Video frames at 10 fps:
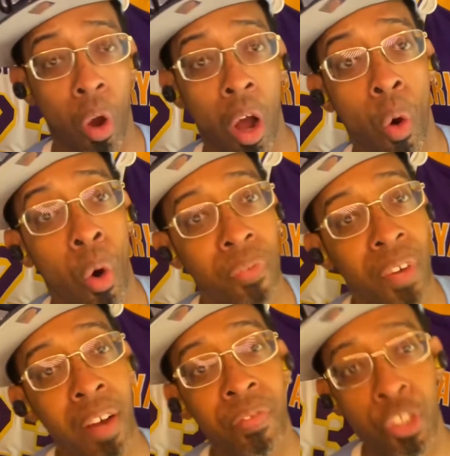off
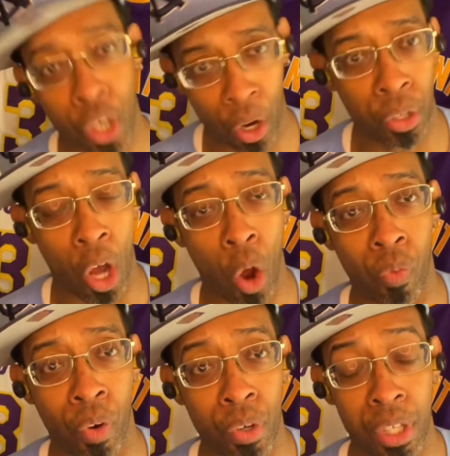of
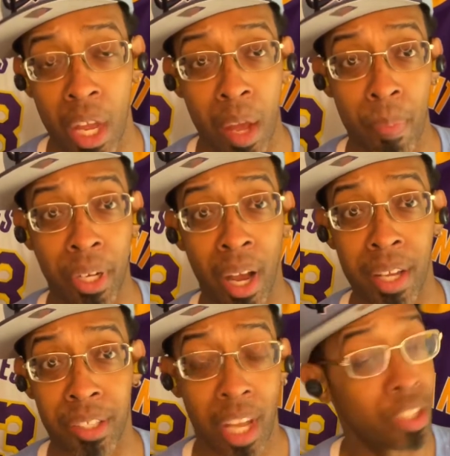turnovers
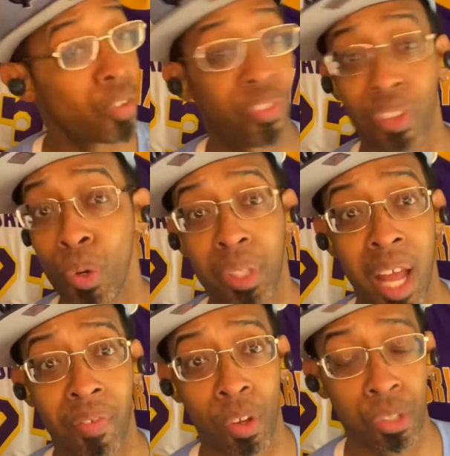because the Fluke
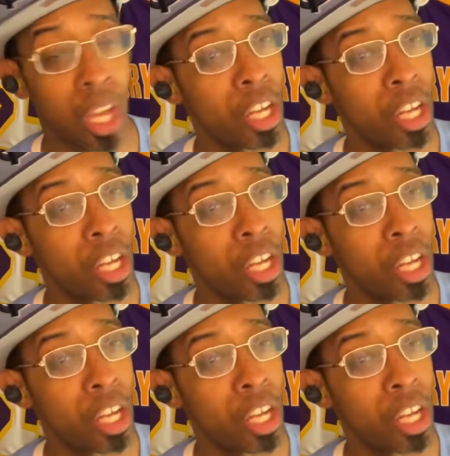Devils